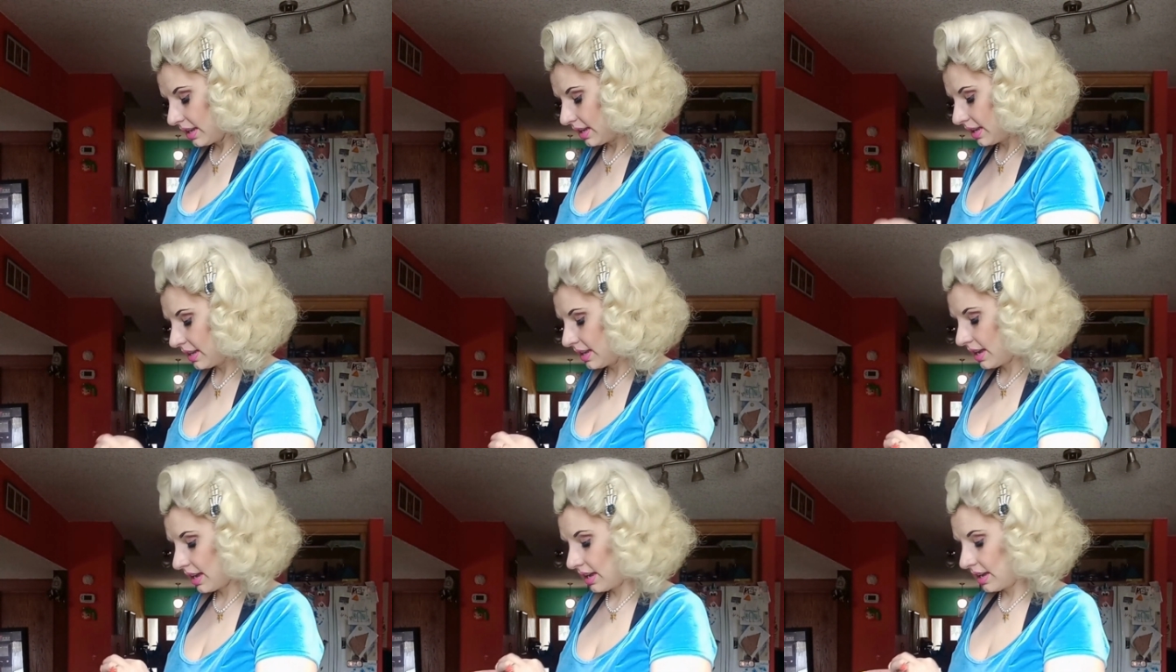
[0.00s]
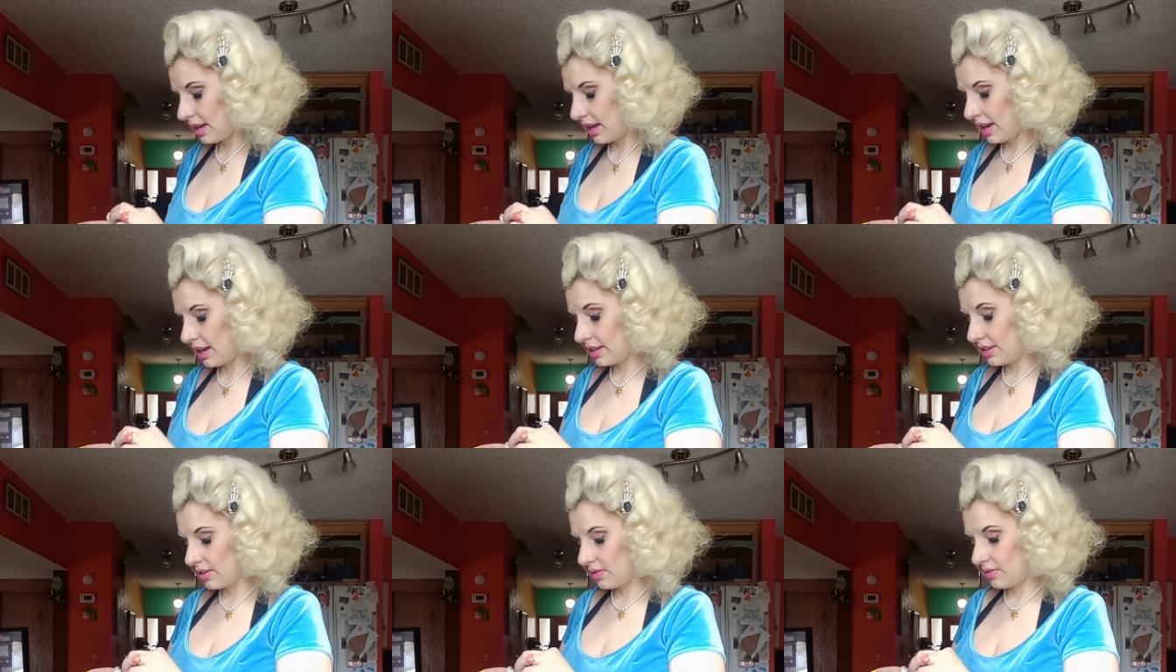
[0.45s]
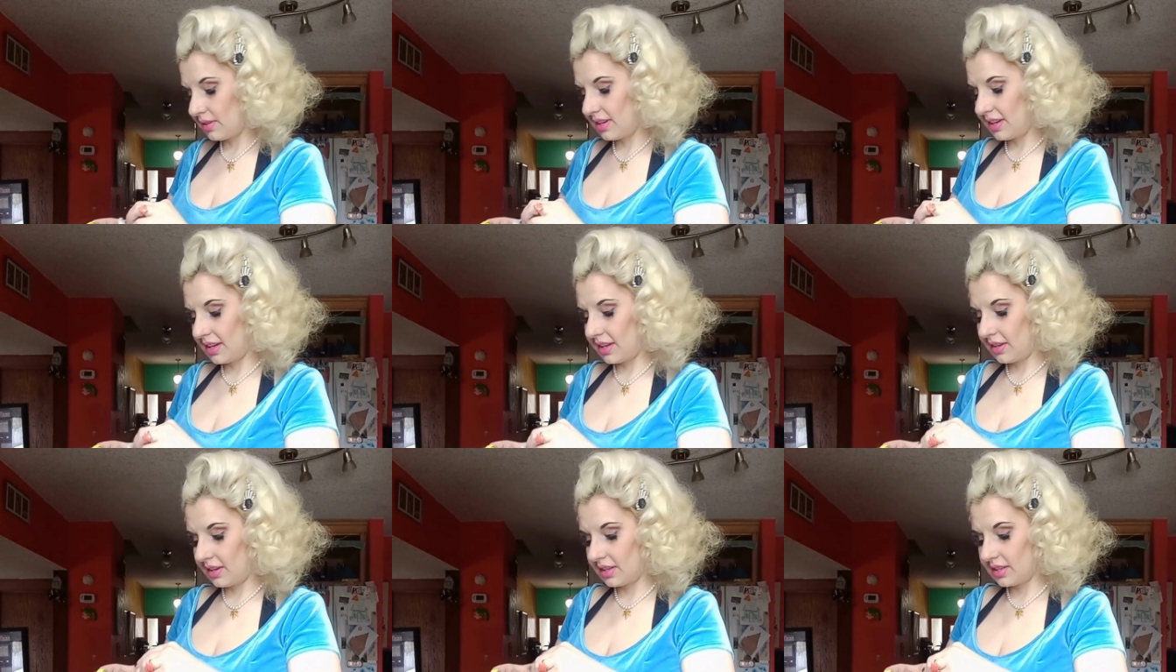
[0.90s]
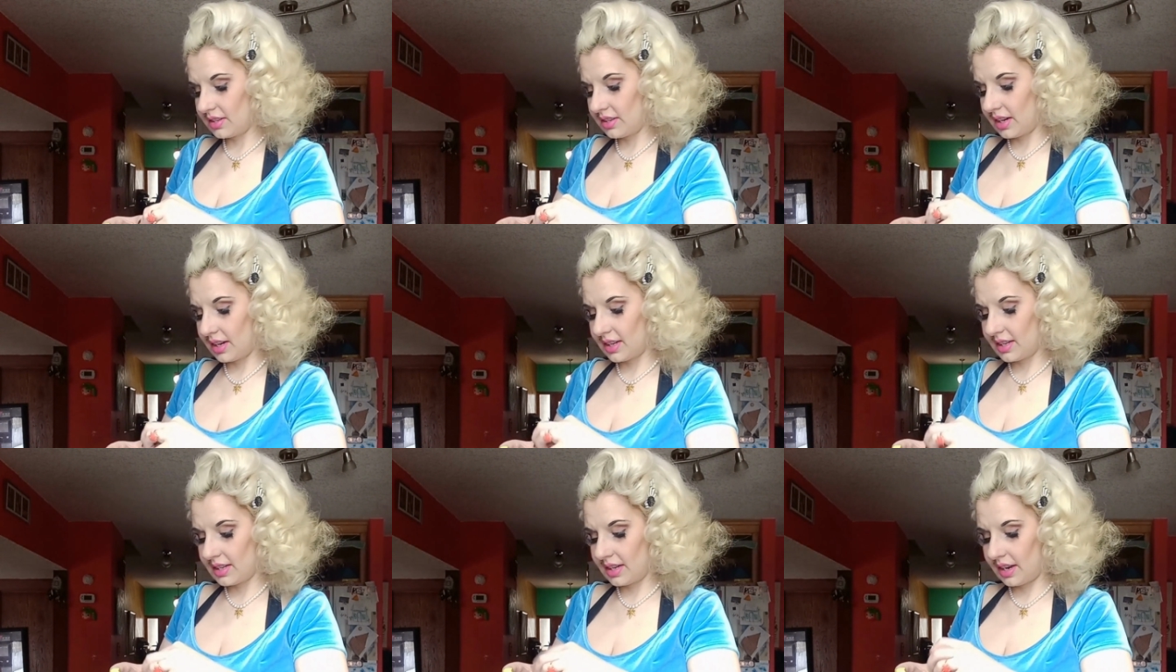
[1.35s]
Yeah, I totally lost
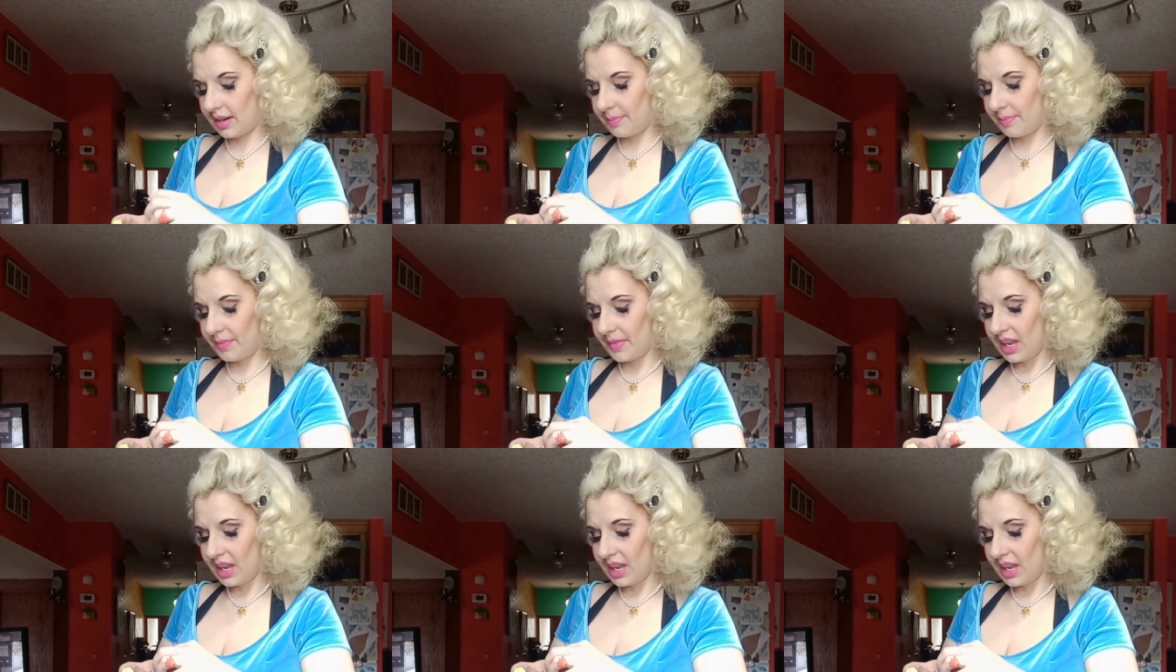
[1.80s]
track of time.